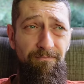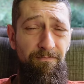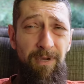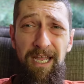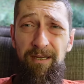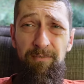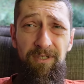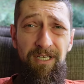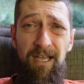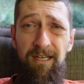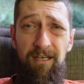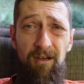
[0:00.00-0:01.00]
baked
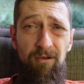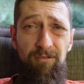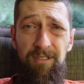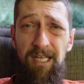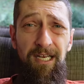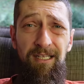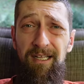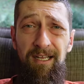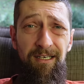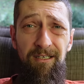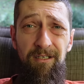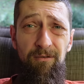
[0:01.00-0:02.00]
potatoes,
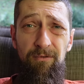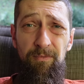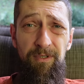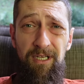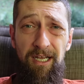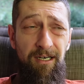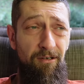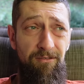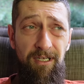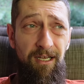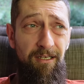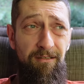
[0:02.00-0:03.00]
anything to do with potatoes.
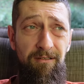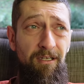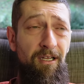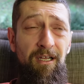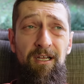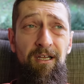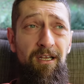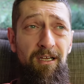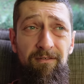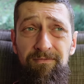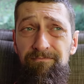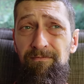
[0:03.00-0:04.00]
I,
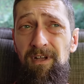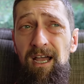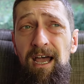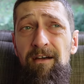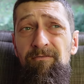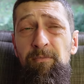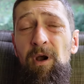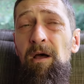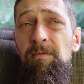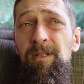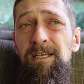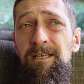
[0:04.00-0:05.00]
I've, I've
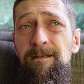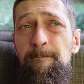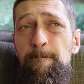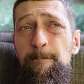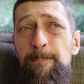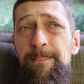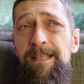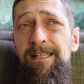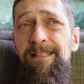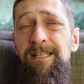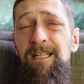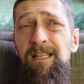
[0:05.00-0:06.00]
probably
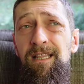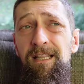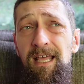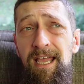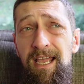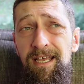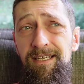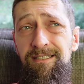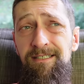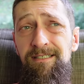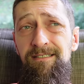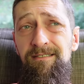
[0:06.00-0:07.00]
in the
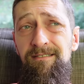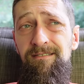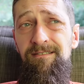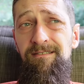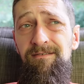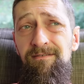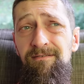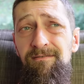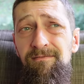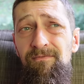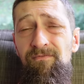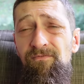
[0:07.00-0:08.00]
last
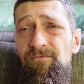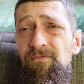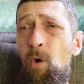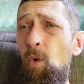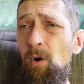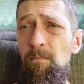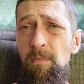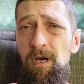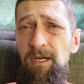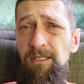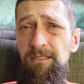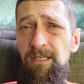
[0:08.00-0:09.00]
four
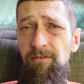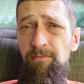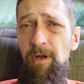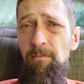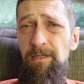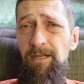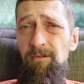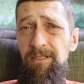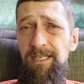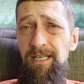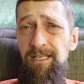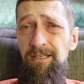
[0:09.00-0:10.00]
months, I've probably
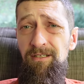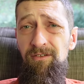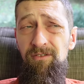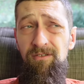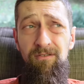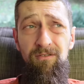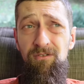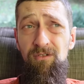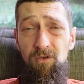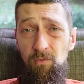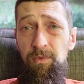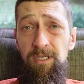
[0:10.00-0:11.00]
only eaten
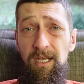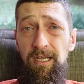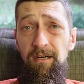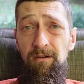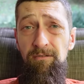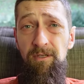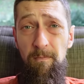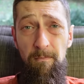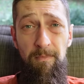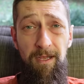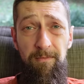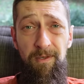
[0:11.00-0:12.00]
two potatoes,
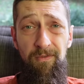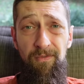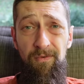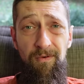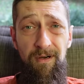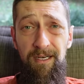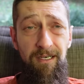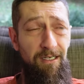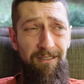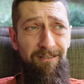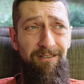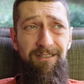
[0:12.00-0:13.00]
maybe three.
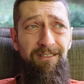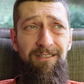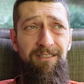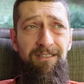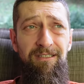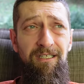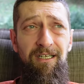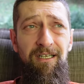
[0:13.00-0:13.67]
It's just,